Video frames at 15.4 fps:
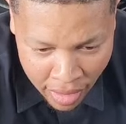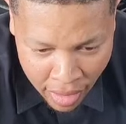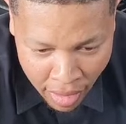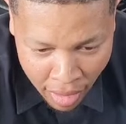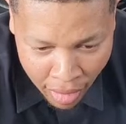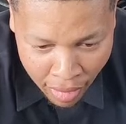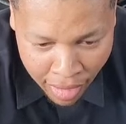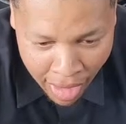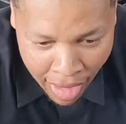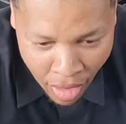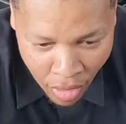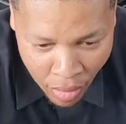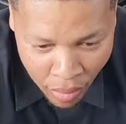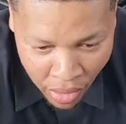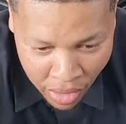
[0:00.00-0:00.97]
Okay,
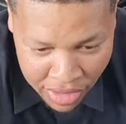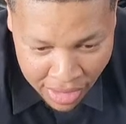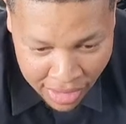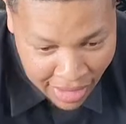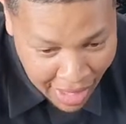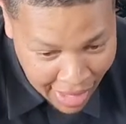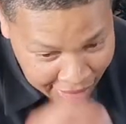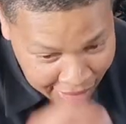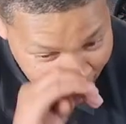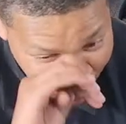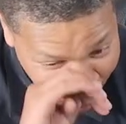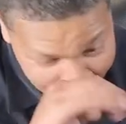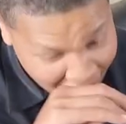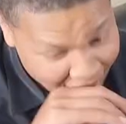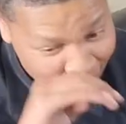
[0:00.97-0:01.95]
Omar says he has a
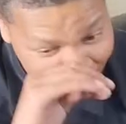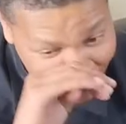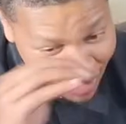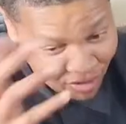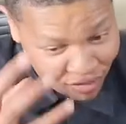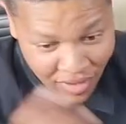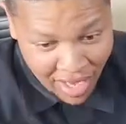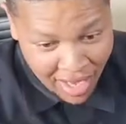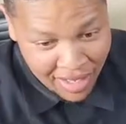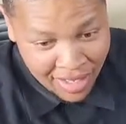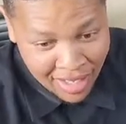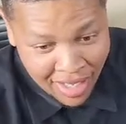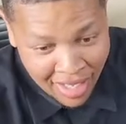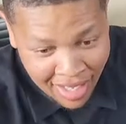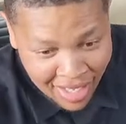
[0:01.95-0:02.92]
Honda. That's fine.
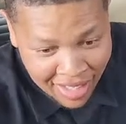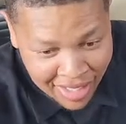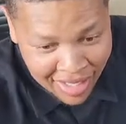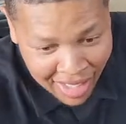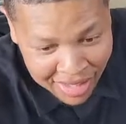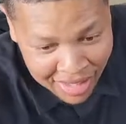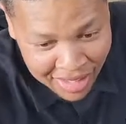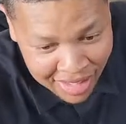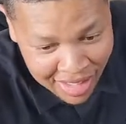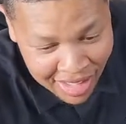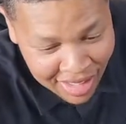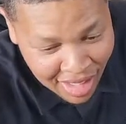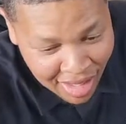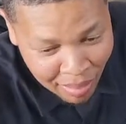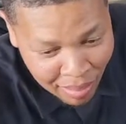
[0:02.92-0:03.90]
Des says he's
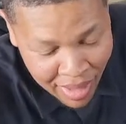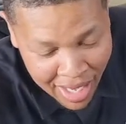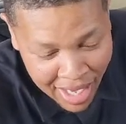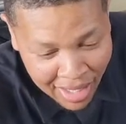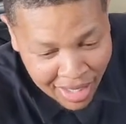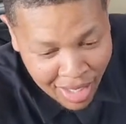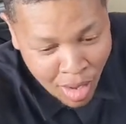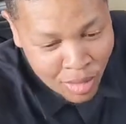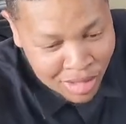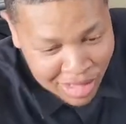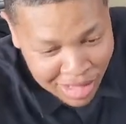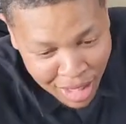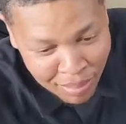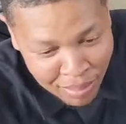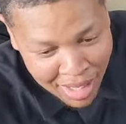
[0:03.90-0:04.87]
in the bed. Go to
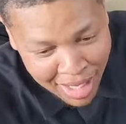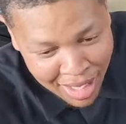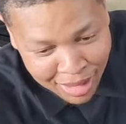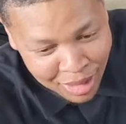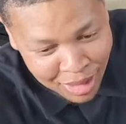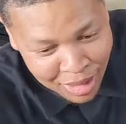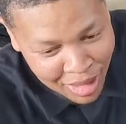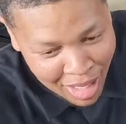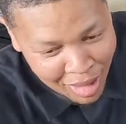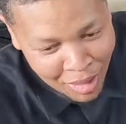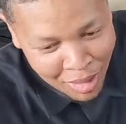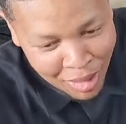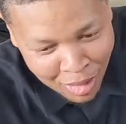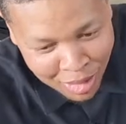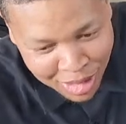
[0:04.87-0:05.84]
sleep, Des. You're not gonna
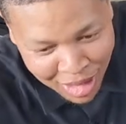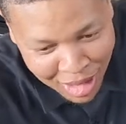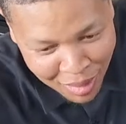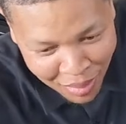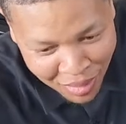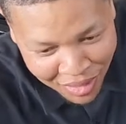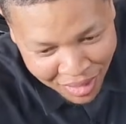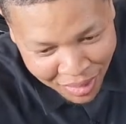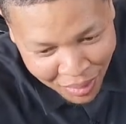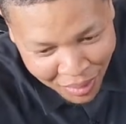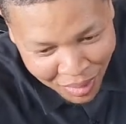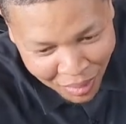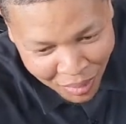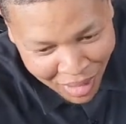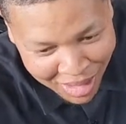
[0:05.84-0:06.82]
go to sleep with
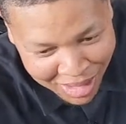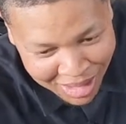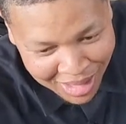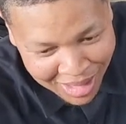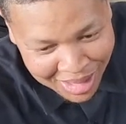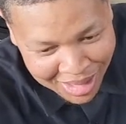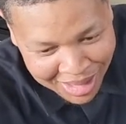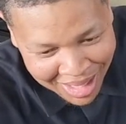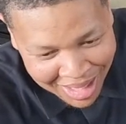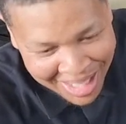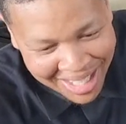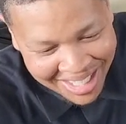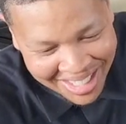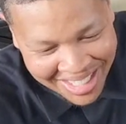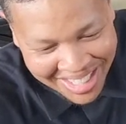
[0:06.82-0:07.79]
watching this.
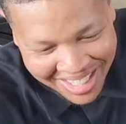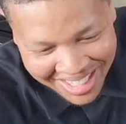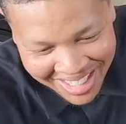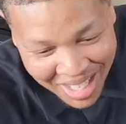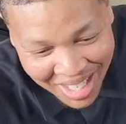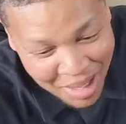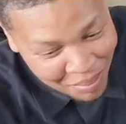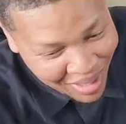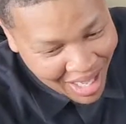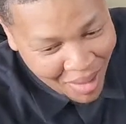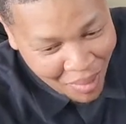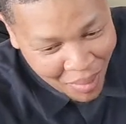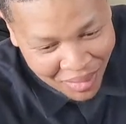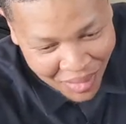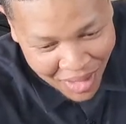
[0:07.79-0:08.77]
But I
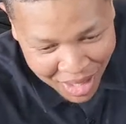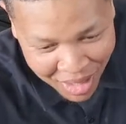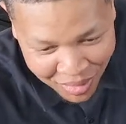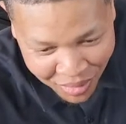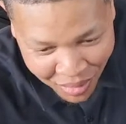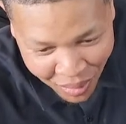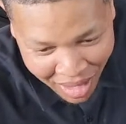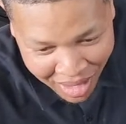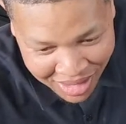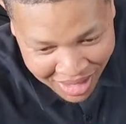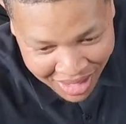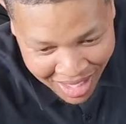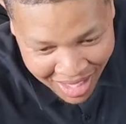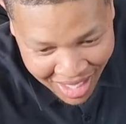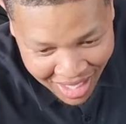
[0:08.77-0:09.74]
want to thank you for watching.
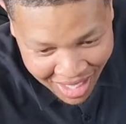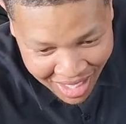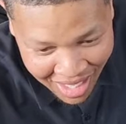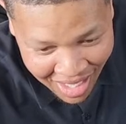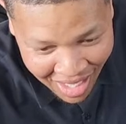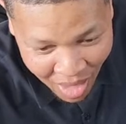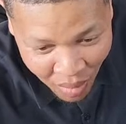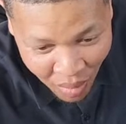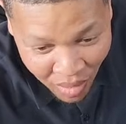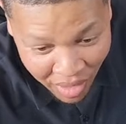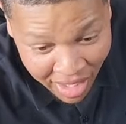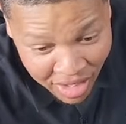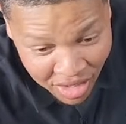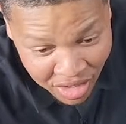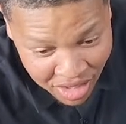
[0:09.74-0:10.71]
I want
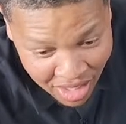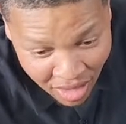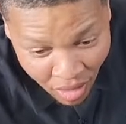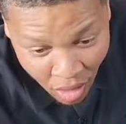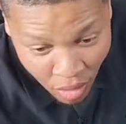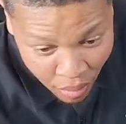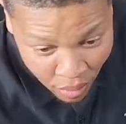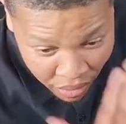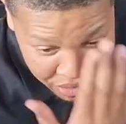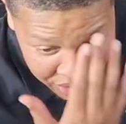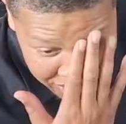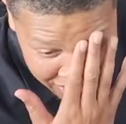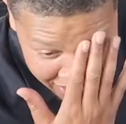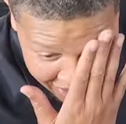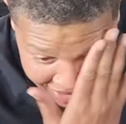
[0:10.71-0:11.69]
HD, Omar
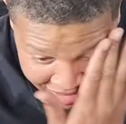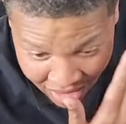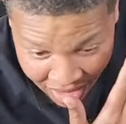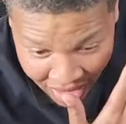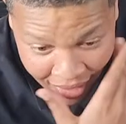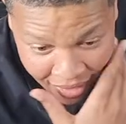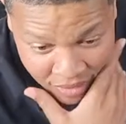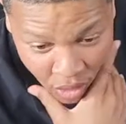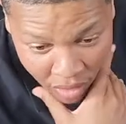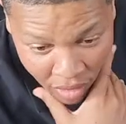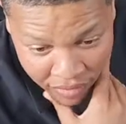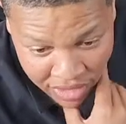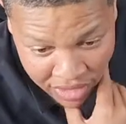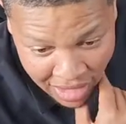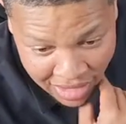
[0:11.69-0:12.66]
says.
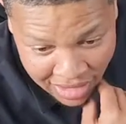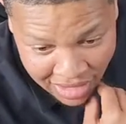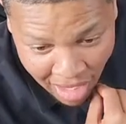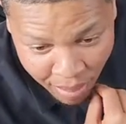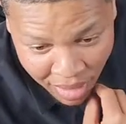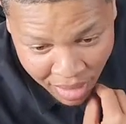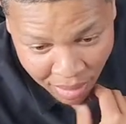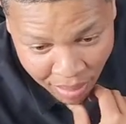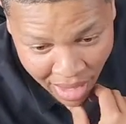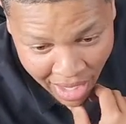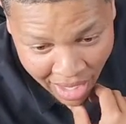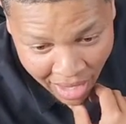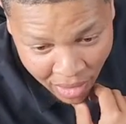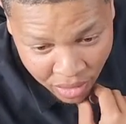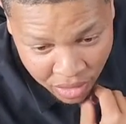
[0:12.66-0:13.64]
Jarvis says, how many
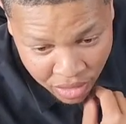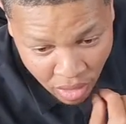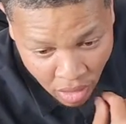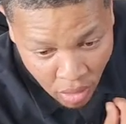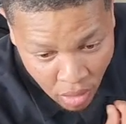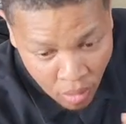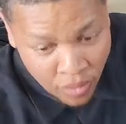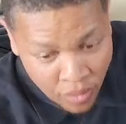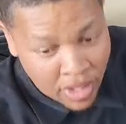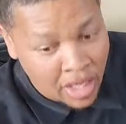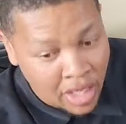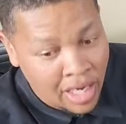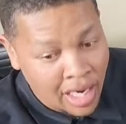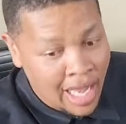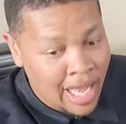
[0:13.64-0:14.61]
miles on the
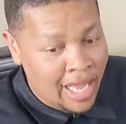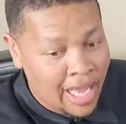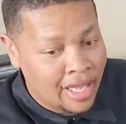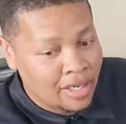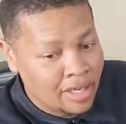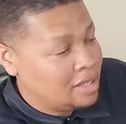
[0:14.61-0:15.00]
Glide?